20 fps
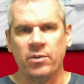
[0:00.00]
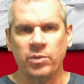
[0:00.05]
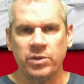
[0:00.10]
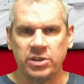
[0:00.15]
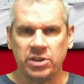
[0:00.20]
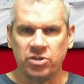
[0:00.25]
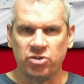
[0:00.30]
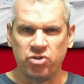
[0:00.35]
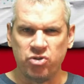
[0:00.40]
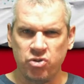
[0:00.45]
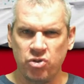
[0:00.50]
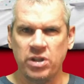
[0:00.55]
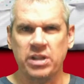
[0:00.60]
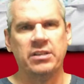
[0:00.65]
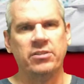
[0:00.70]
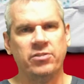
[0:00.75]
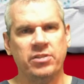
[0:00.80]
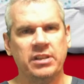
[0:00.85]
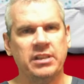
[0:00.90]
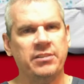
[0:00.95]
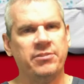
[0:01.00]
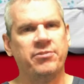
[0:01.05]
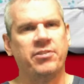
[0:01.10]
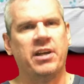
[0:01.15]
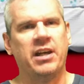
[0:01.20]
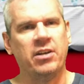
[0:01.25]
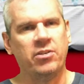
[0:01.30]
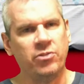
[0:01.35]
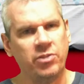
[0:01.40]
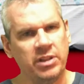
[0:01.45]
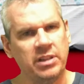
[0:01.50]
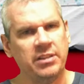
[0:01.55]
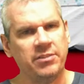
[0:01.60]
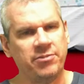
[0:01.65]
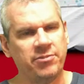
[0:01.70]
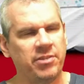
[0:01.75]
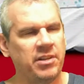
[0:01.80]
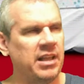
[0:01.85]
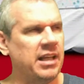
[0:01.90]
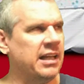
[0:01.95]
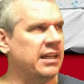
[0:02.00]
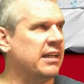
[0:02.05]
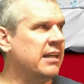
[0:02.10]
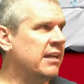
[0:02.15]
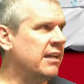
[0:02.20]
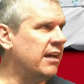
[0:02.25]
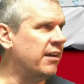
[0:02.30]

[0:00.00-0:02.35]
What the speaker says: which is really, really fire, really fly.